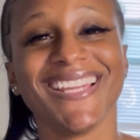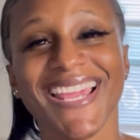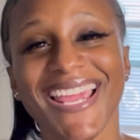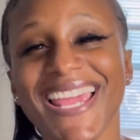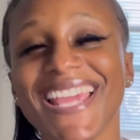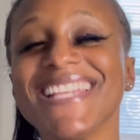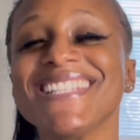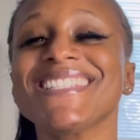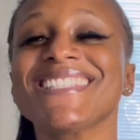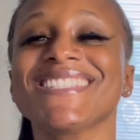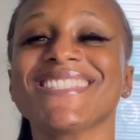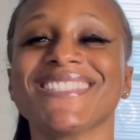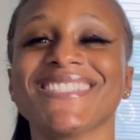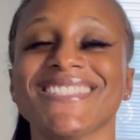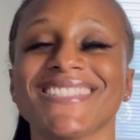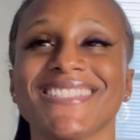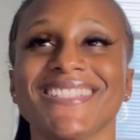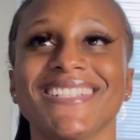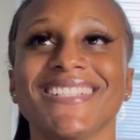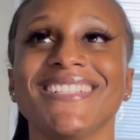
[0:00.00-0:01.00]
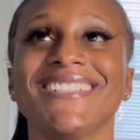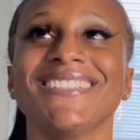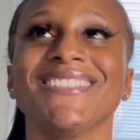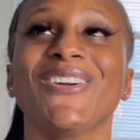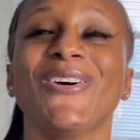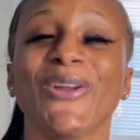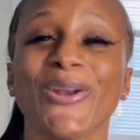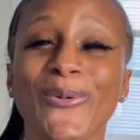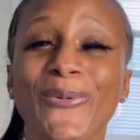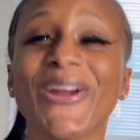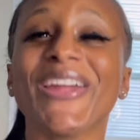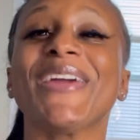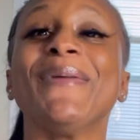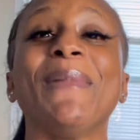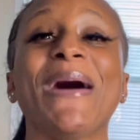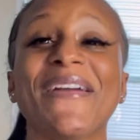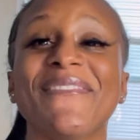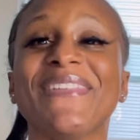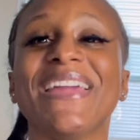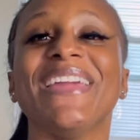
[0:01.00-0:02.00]
is gonna work in
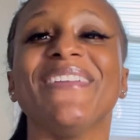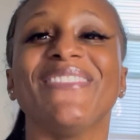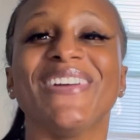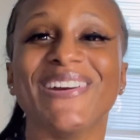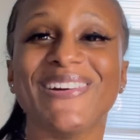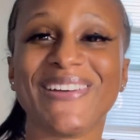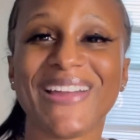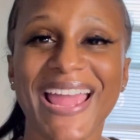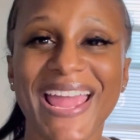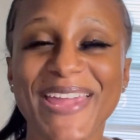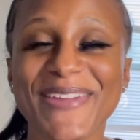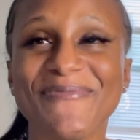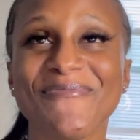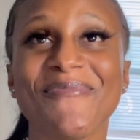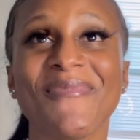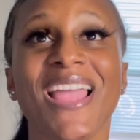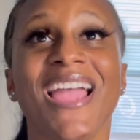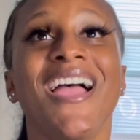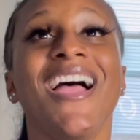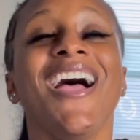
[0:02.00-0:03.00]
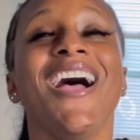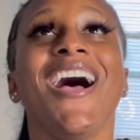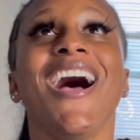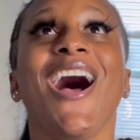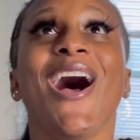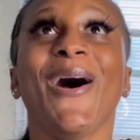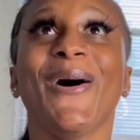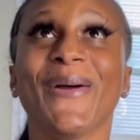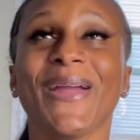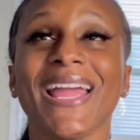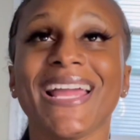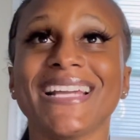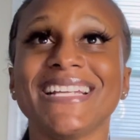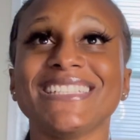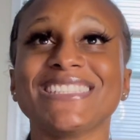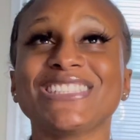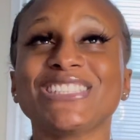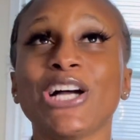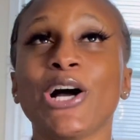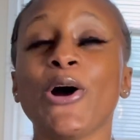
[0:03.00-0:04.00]
my favor, okay?
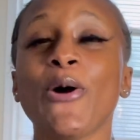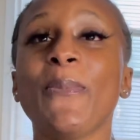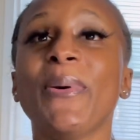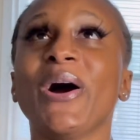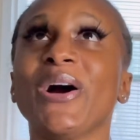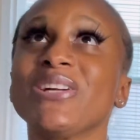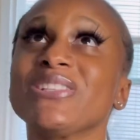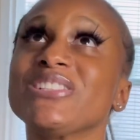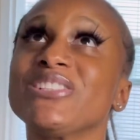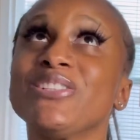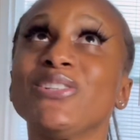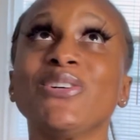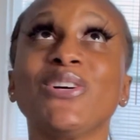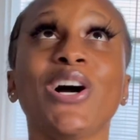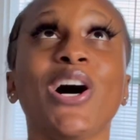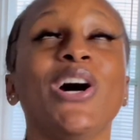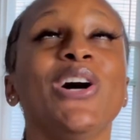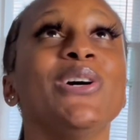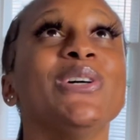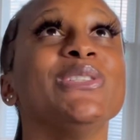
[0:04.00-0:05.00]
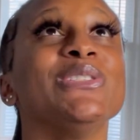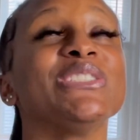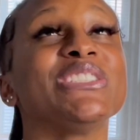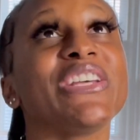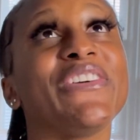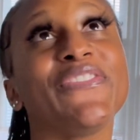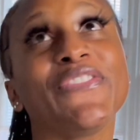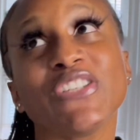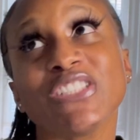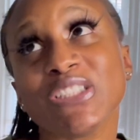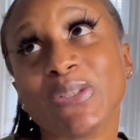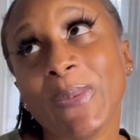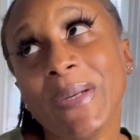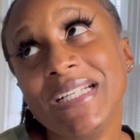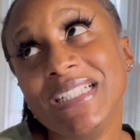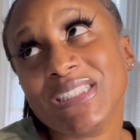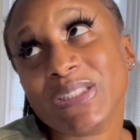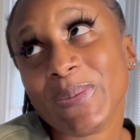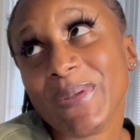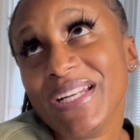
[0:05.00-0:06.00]
Okay, so personal goals for
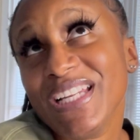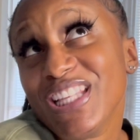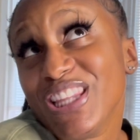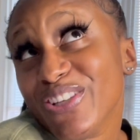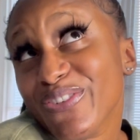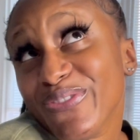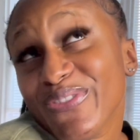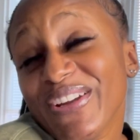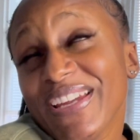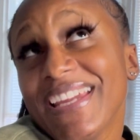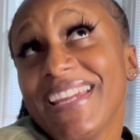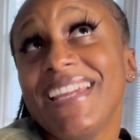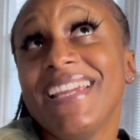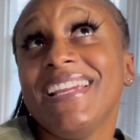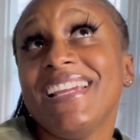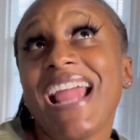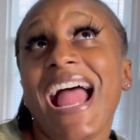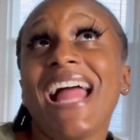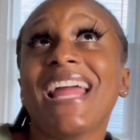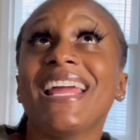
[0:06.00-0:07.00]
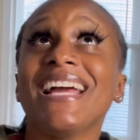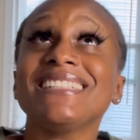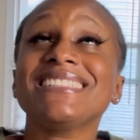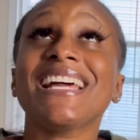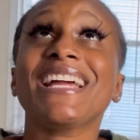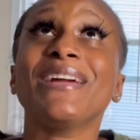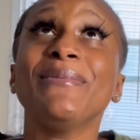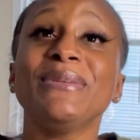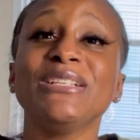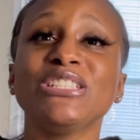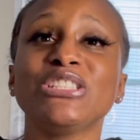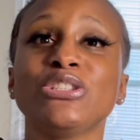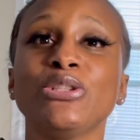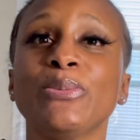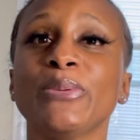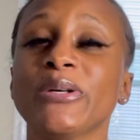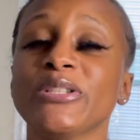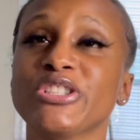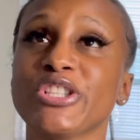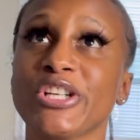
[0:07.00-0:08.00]
twenty twenty-three. I guess I can be
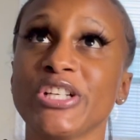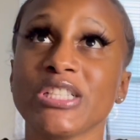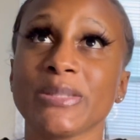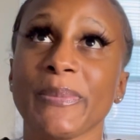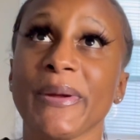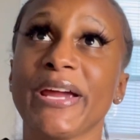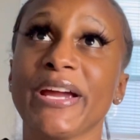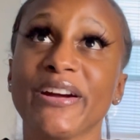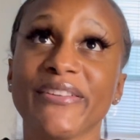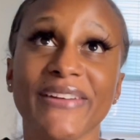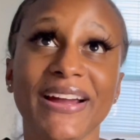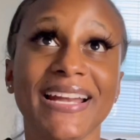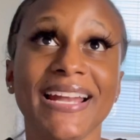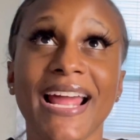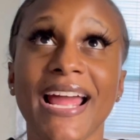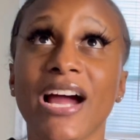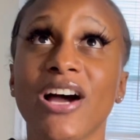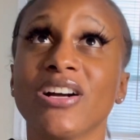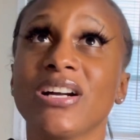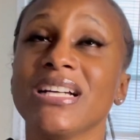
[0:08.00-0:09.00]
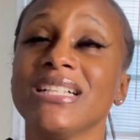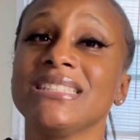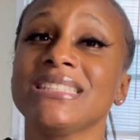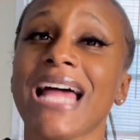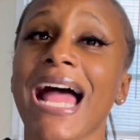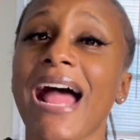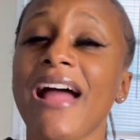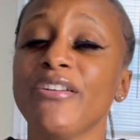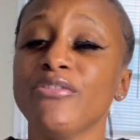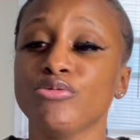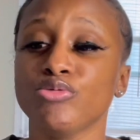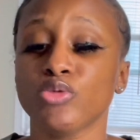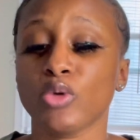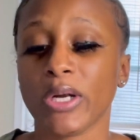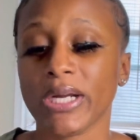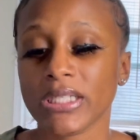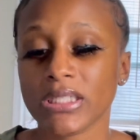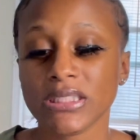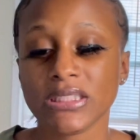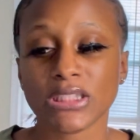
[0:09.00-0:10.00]
super transparent right now, because I
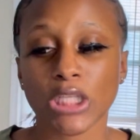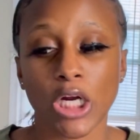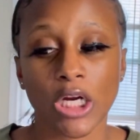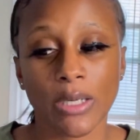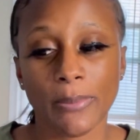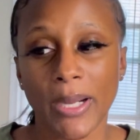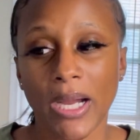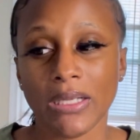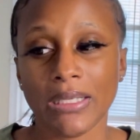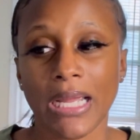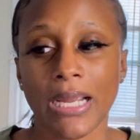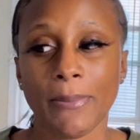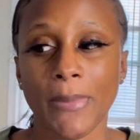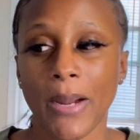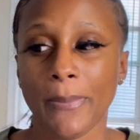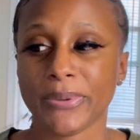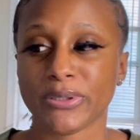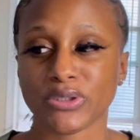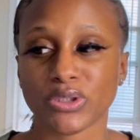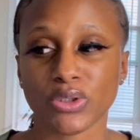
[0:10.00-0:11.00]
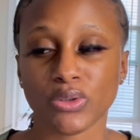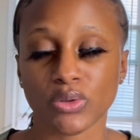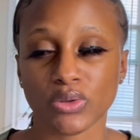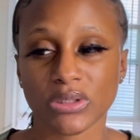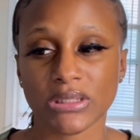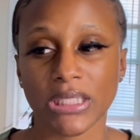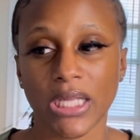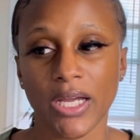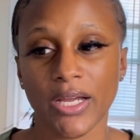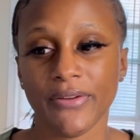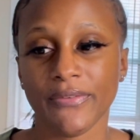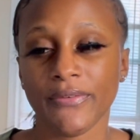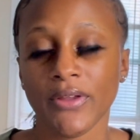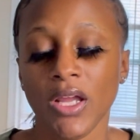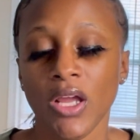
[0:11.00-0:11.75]
rarely talk about like my personal stuff